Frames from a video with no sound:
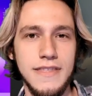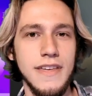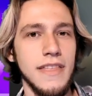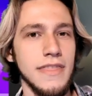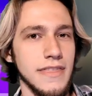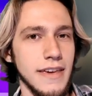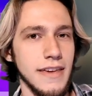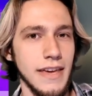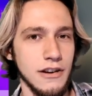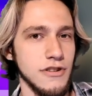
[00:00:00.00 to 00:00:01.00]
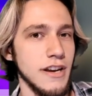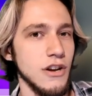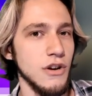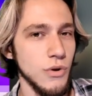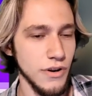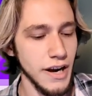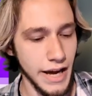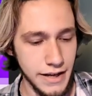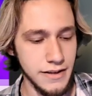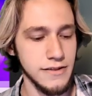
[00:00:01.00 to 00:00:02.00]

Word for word: than they actually look like.